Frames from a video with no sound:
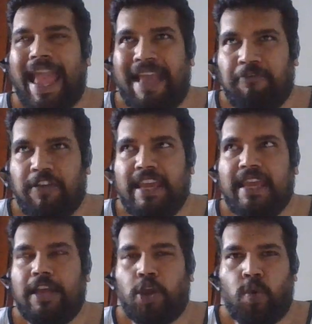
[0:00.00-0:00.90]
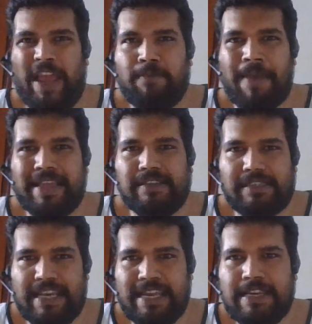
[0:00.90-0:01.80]
Every Quick Ben
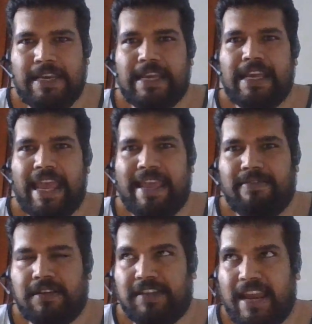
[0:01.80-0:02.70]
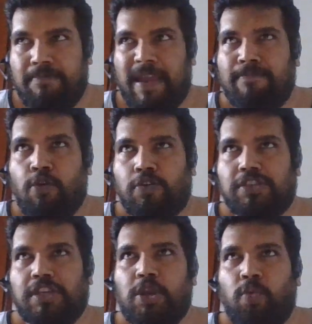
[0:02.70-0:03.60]
scene in the 10 big
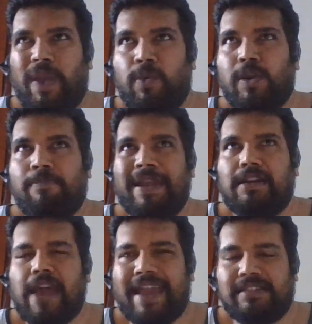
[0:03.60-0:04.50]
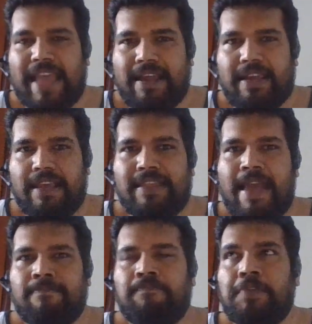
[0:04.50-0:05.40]
books. We will be dissecting
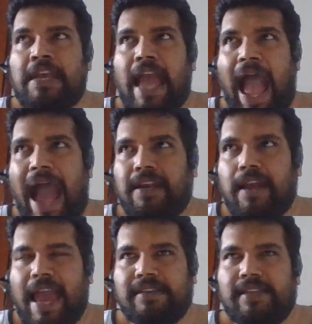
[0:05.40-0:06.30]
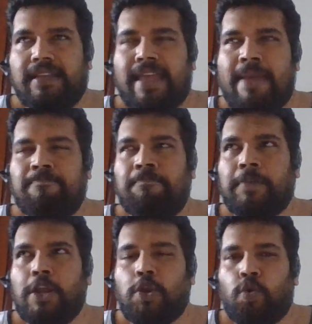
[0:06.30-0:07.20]
them, analyzing them.
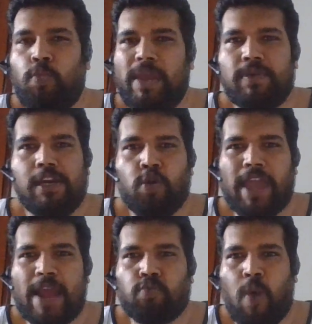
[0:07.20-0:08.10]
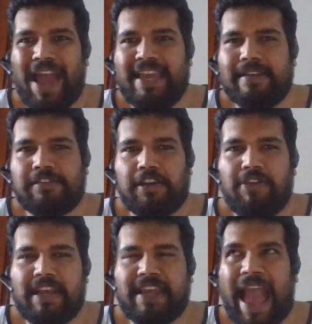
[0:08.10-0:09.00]
We will look at why he's a
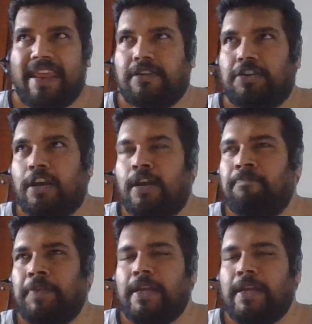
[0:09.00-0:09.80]
great character,